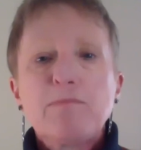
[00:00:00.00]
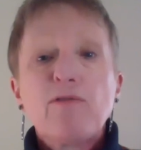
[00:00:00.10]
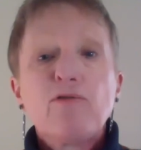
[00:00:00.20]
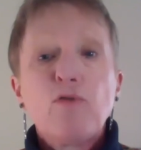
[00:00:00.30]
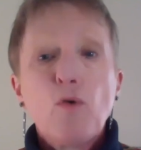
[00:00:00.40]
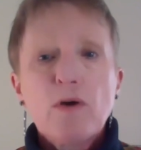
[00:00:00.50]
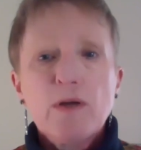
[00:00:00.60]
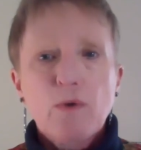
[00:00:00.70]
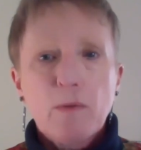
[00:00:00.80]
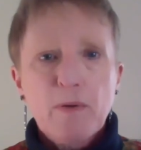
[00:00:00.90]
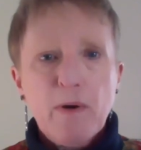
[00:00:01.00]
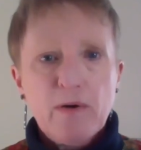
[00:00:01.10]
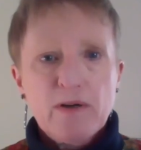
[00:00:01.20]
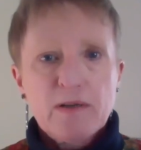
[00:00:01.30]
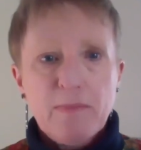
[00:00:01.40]
before you were
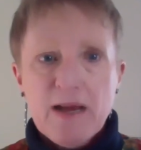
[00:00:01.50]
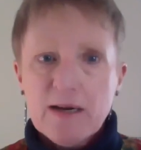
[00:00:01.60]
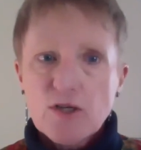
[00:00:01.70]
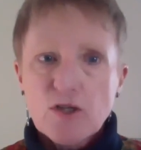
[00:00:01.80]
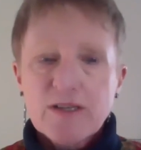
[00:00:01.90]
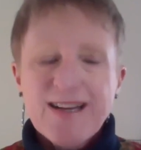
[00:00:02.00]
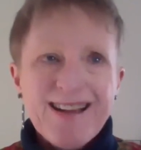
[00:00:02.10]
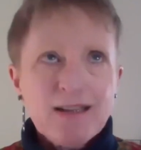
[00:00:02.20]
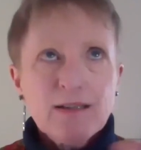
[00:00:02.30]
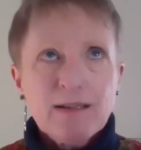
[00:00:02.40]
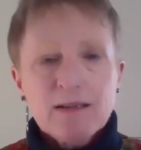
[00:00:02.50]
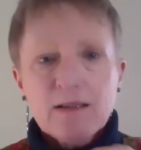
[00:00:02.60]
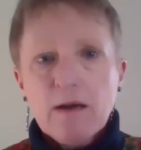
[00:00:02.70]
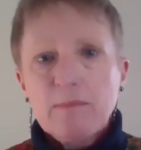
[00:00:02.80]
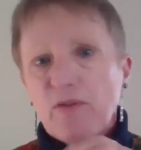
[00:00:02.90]
promoted to manager, take a little
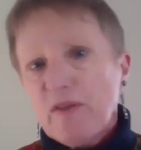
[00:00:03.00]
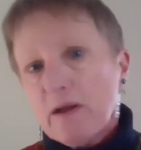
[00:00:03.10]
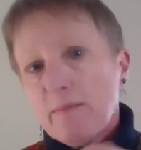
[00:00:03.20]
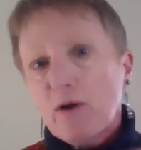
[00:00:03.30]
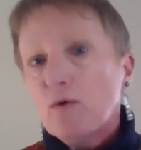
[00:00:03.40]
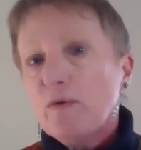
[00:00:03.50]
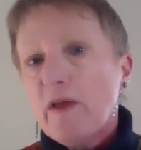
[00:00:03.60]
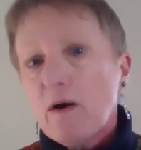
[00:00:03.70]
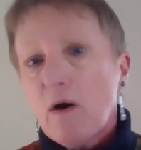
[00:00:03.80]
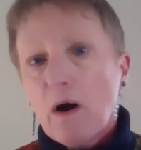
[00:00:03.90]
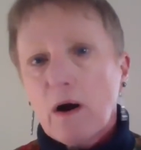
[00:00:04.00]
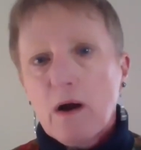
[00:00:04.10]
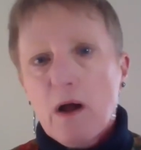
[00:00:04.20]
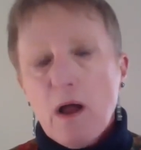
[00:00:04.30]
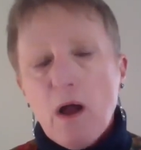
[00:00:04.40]
time to think about who they are,
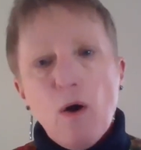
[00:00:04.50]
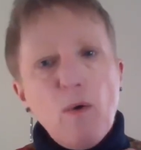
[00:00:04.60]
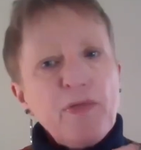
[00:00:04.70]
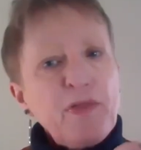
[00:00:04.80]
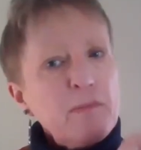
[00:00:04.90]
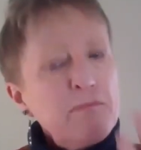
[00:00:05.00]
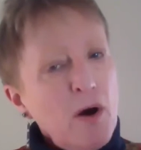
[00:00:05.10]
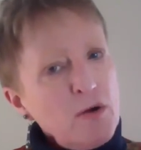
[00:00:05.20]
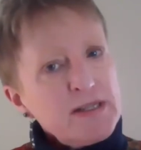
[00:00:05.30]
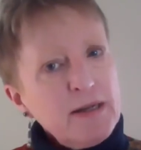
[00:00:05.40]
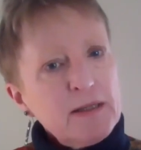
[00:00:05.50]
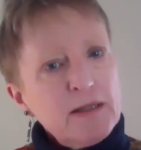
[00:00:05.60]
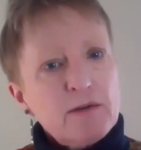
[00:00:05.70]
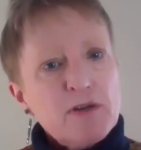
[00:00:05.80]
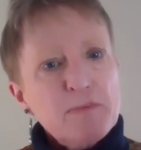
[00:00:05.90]
what they're most
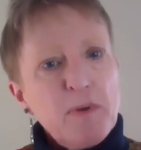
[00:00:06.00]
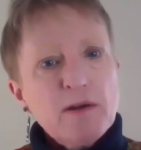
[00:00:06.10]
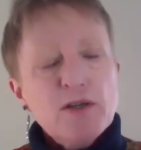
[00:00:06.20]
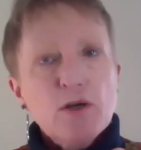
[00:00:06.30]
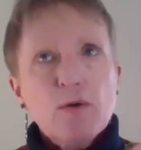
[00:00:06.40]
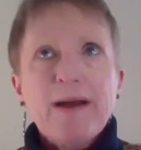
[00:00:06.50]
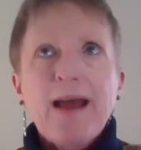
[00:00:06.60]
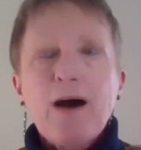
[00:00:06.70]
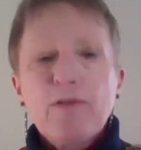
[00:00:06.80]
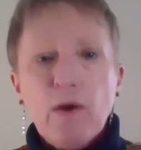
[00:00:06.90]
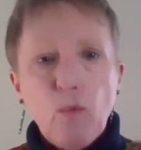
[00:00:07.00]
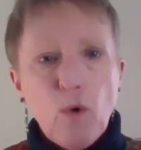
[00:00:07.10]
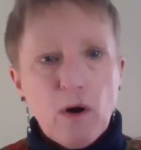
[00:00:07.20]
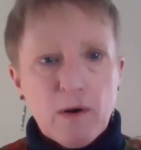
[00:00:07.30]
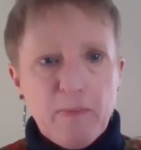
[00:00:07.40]
likely to respond to, and how they
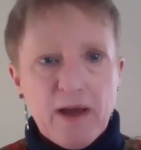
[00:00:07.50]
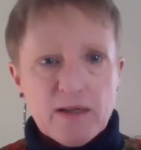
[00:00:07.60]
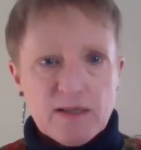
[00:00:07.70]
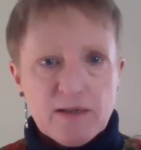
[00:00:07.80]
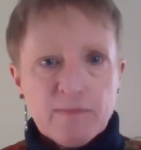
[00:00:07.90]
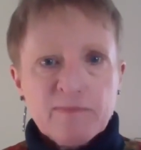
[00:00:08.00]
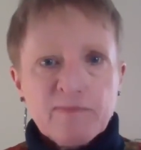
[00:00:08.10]
work best.